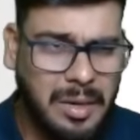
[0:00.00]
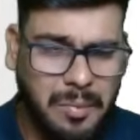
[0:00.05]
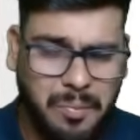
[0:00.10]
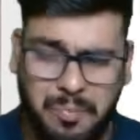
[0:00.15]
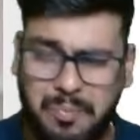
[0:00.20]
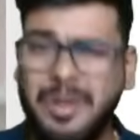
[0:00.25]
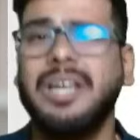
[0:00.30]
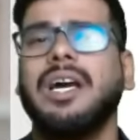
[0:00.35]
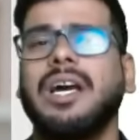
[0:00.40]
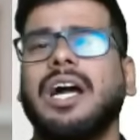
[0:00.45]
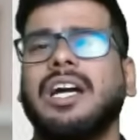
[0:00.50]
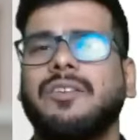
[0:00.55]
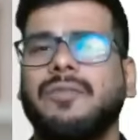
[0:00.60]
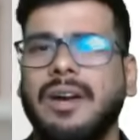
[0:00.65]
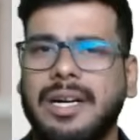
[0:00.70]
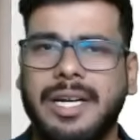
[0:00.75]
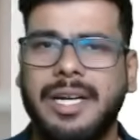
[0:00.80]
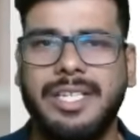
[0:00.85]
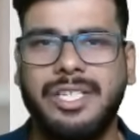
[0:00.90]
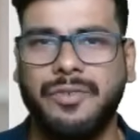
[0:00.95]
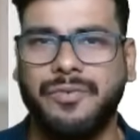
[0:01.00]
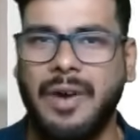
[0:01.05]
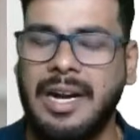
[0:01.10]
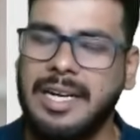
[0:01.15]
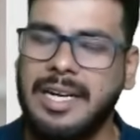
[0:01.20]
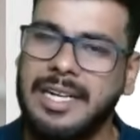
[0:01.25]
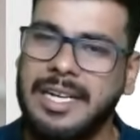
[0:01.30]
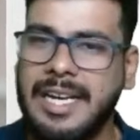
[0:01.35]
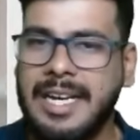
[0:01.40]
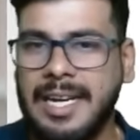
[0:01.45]
big advantage of
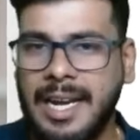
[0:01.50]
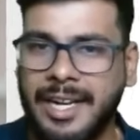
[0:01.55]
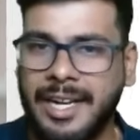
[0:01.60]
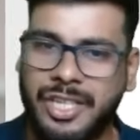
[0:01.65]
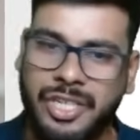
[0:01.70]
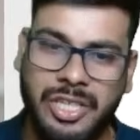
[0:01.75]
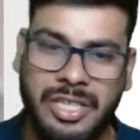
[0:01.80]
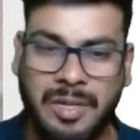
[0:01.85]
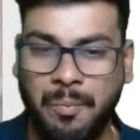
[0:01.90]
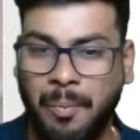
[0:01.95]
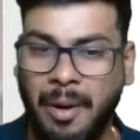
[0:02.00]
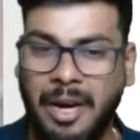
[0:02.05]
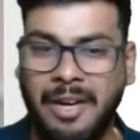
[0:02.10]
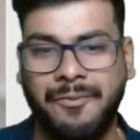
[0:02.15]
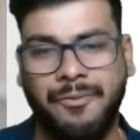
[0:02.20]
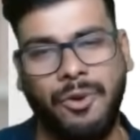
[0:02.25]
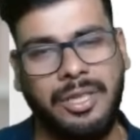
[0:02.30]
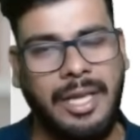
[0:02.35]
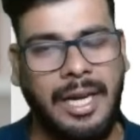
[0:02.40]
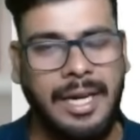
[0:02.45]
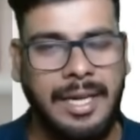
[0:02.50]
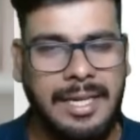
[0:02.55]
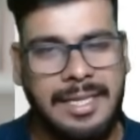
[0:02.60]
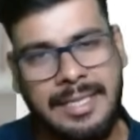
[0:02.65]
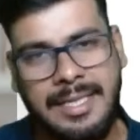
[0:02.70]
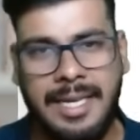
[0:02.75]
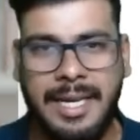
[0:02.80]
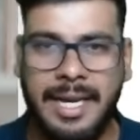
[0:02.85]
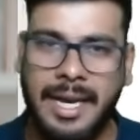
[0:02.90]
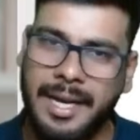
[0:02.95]
attending lectures. But for that,
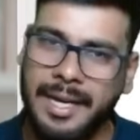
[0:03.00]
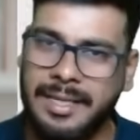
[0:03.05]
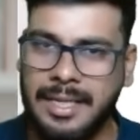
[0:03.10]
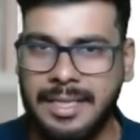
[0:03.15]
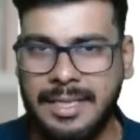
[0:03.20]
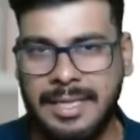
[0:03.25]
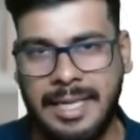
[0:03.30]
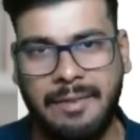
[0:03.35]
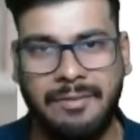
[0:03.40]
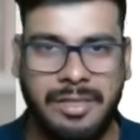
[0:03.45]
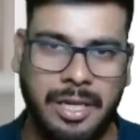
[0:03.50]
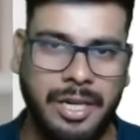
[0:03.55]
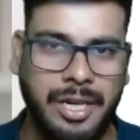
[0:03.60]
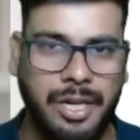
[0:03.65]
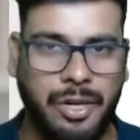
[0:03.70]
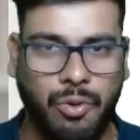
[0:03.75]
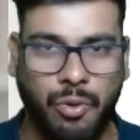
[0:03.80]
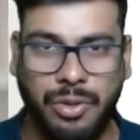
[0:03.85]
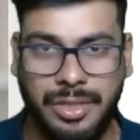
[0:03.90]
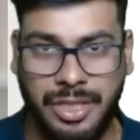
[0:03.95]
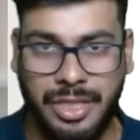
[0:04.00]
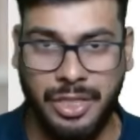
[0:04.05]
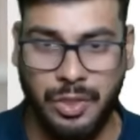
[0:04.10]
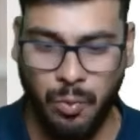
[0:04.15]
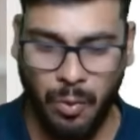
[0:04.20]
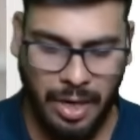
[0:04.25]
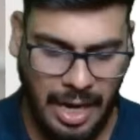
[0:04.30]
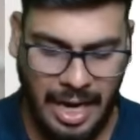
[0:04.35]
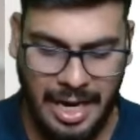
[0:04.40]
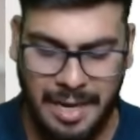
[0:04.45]
CA is a self-study course, is
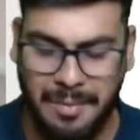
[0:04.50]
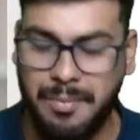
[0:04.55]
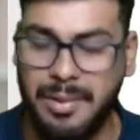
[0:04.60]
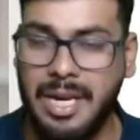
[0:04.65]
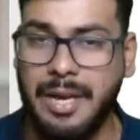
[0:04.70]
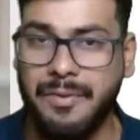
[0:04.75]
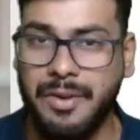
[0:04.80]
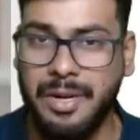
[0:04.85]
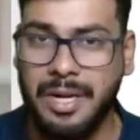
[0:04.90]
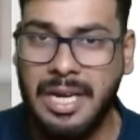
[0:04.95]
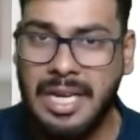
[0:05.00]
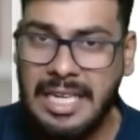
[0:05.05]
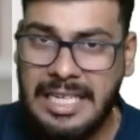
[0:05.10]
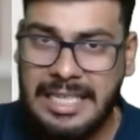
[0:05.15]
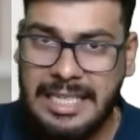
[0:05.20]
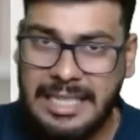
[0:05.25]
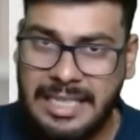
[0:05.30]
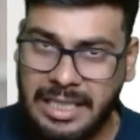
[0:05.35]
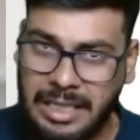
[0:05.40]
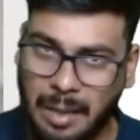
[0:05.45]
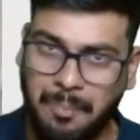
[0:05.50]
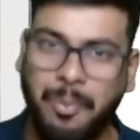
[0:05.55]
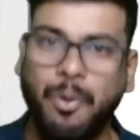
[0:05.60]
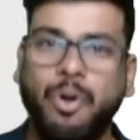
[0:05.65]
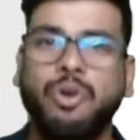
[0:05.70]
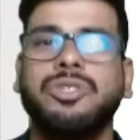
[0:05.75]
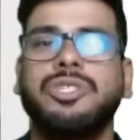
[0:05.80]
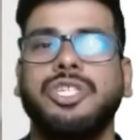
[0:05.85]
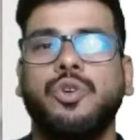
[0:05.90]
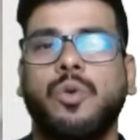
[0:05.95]
what I believe in.
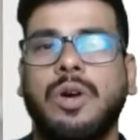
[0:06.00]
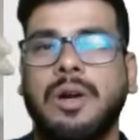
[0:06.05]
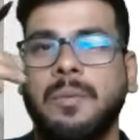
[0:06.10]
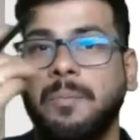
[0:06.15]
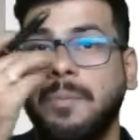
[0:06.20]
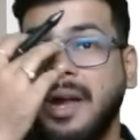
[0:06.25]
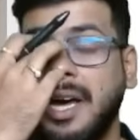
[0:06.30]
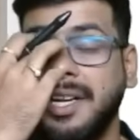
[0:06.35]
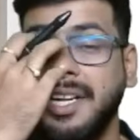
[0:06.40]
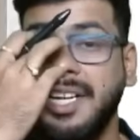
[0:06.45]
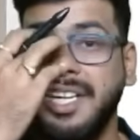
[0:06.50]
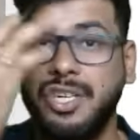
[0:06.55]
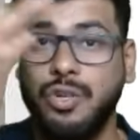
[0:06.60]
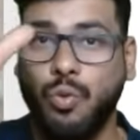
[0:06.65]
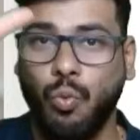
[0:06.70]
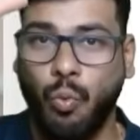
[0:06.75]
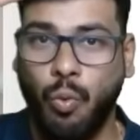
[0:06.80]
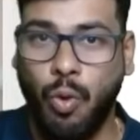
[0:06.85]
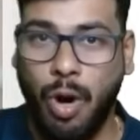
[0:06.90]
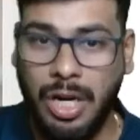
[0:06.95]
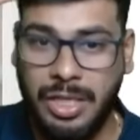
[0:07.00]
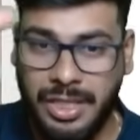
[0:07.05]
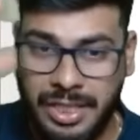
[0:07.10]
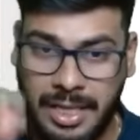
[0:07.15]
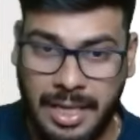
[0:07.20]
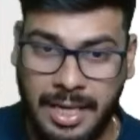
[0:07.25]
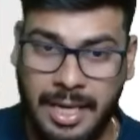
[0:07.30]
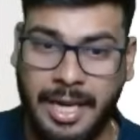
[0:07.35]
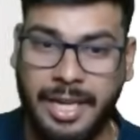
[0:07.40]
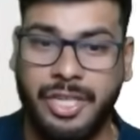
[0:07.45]
Suppose you are planning to watch the
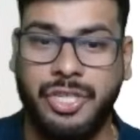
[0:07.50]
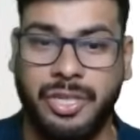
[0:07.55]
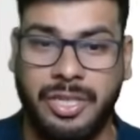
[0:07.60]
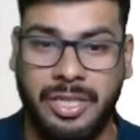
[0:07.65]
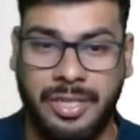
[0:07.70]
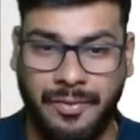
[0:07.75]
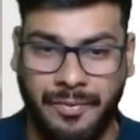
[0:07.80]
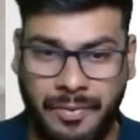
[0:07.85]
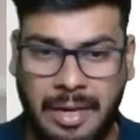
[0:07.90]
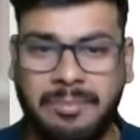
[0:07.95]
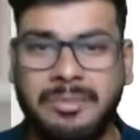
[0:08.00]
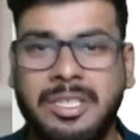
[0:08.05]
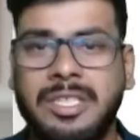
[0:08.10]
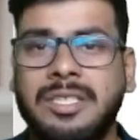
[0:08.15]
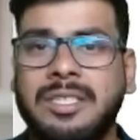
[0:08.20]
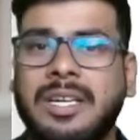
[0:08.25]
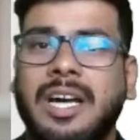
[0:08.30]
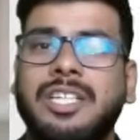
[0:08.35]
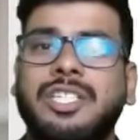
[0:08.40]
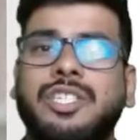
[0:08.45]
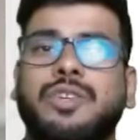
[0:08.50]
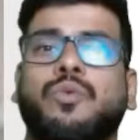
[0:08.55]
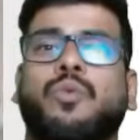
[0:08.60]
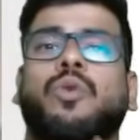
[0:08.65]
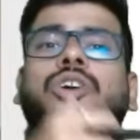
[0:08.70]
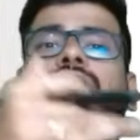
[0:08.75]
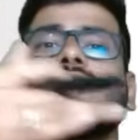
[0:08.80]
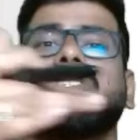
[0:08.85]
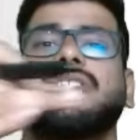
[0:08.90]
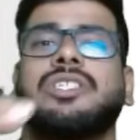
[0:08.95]
lectures from the scratch, you
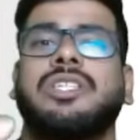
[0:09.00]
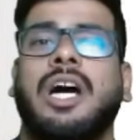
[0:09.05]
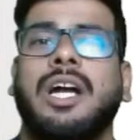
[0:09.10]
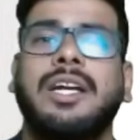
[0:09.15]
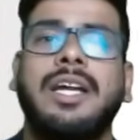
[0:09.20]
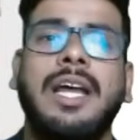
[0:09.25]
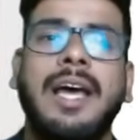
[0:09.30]
want to start,